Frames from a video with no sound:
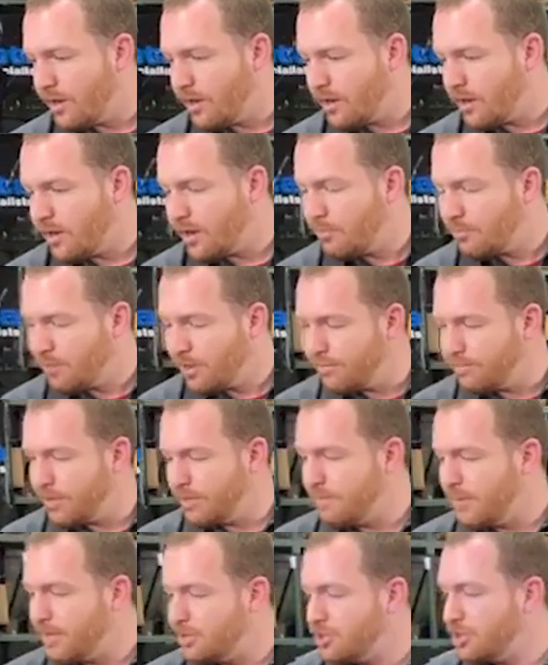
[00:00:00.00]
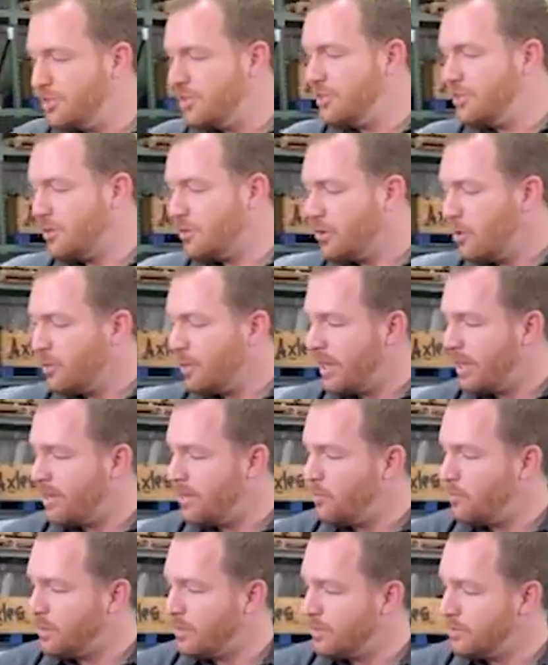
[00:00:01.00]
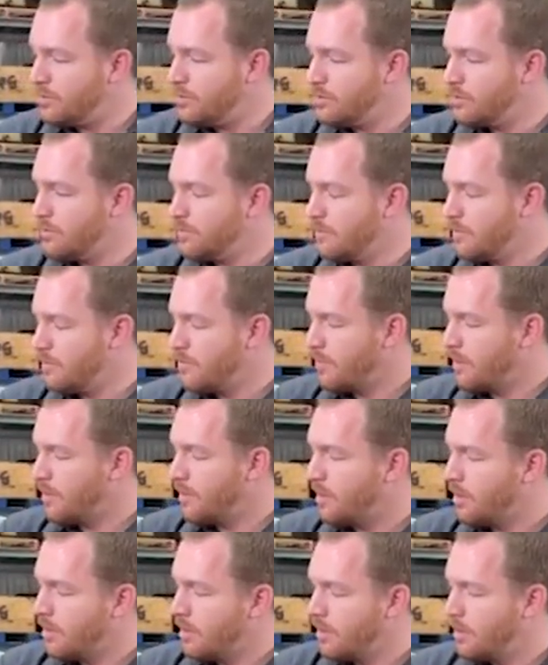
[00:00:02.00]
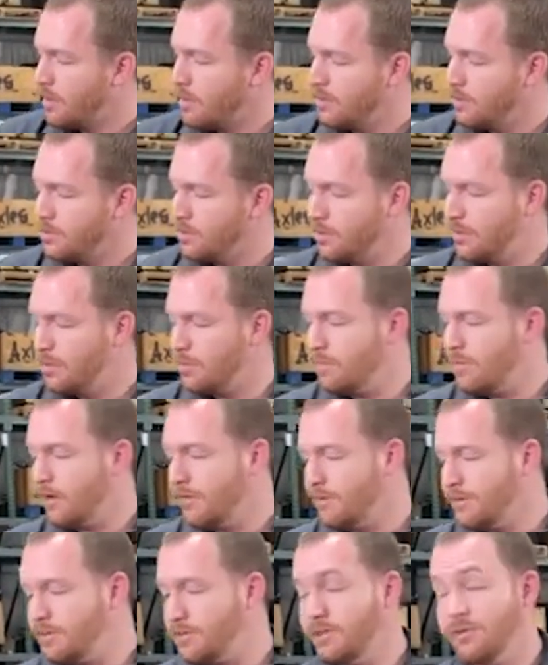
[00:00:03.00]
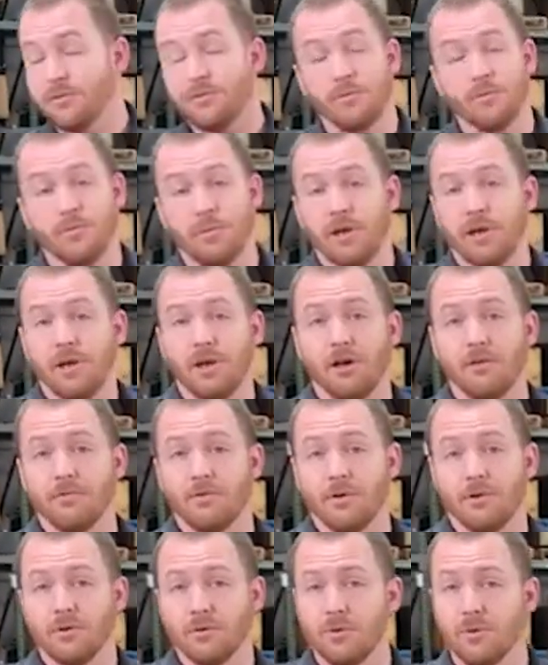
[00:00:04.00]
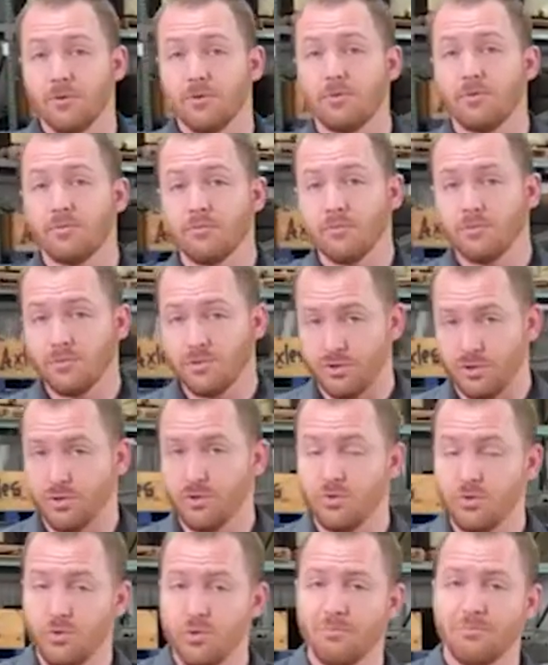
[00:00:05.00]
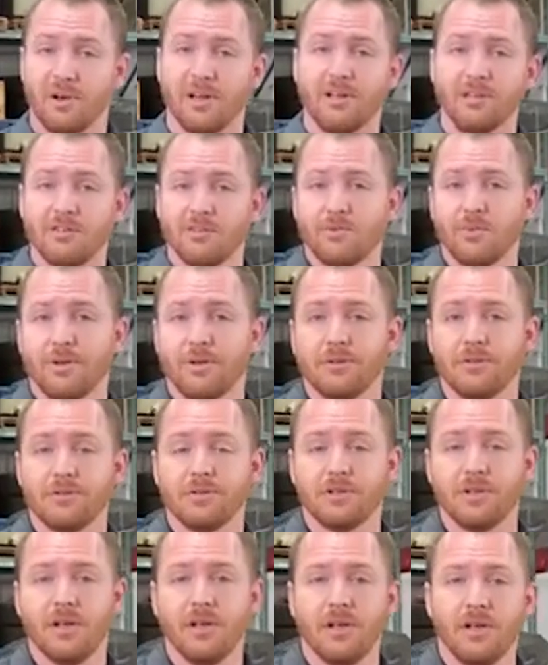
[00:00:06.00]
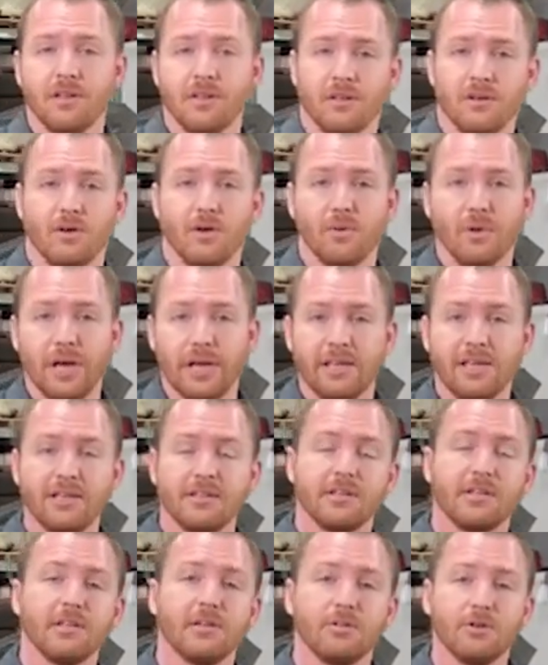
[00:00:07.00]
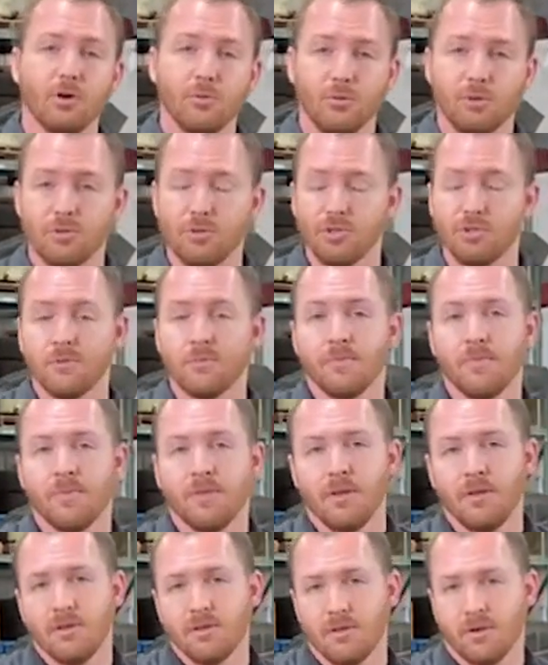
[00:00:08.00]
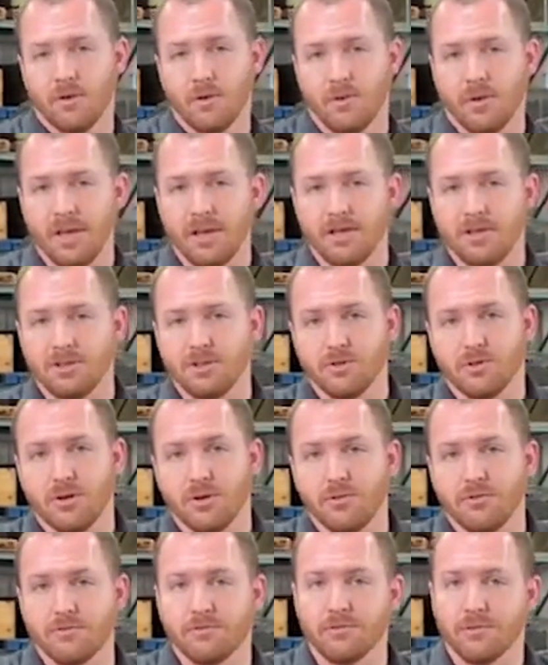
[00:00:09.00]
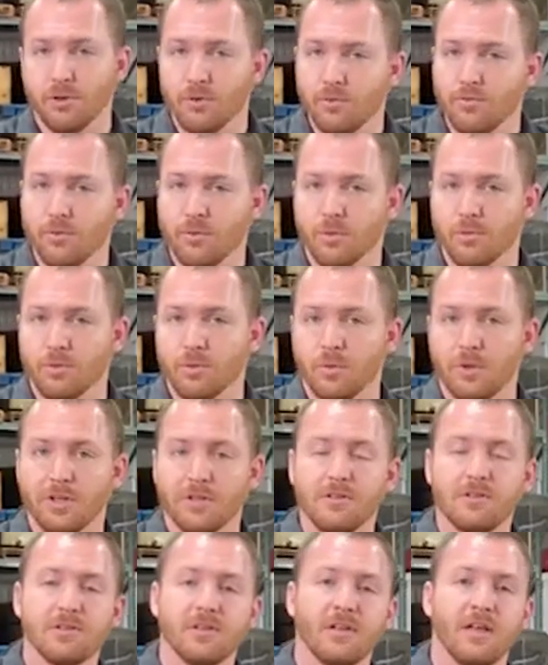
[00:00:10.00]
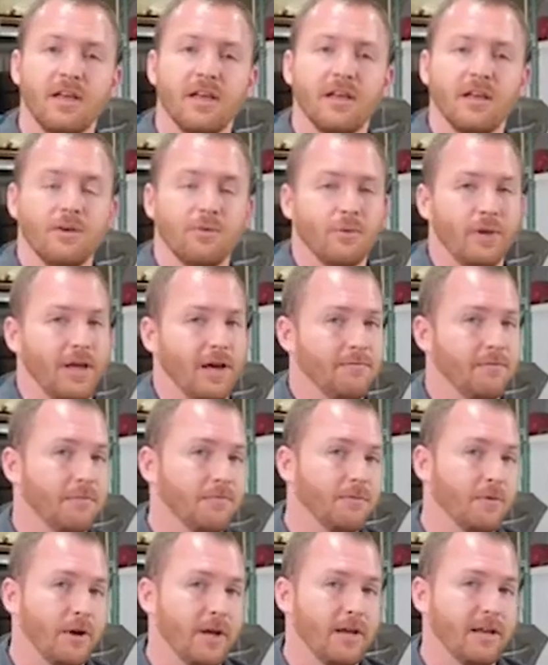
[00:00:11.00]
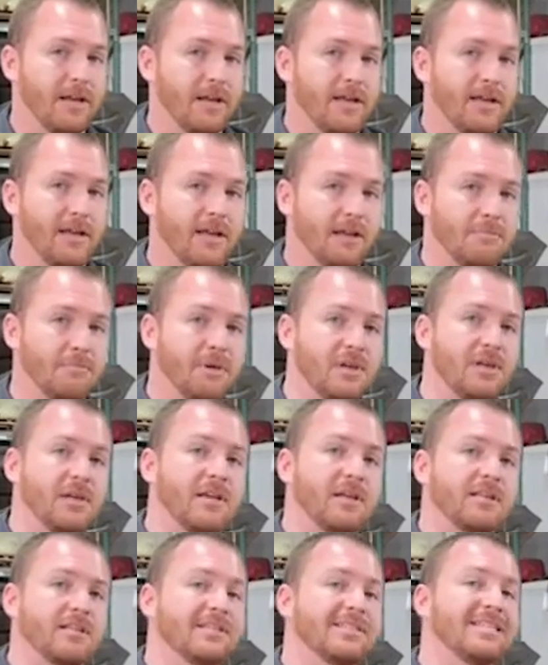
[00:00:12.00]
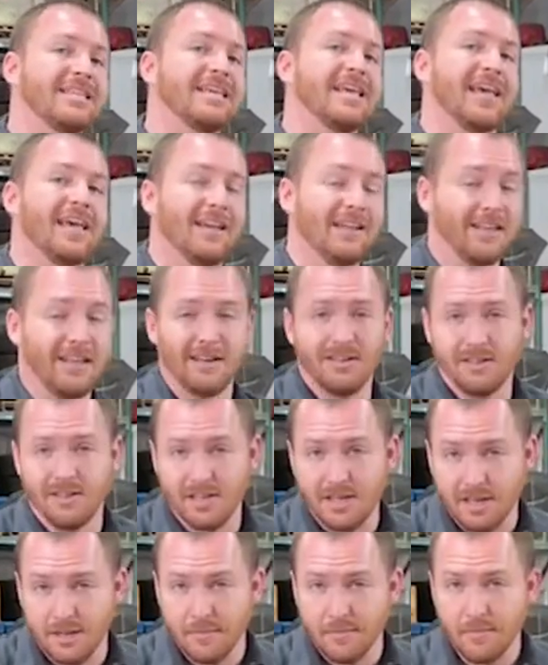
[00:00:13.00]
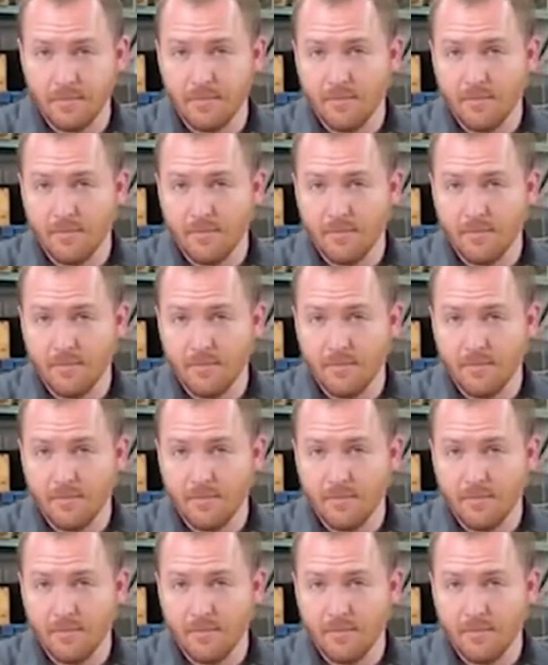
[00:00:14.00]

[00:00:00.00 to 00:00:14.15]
I briefly mentioned the Kogeki wheels. So obviously we have our own two brands of wheels, the Kogekis and the Tobus. The Kogekis are our flow-formed wheels. We have them for NA, NB, NC, and ND.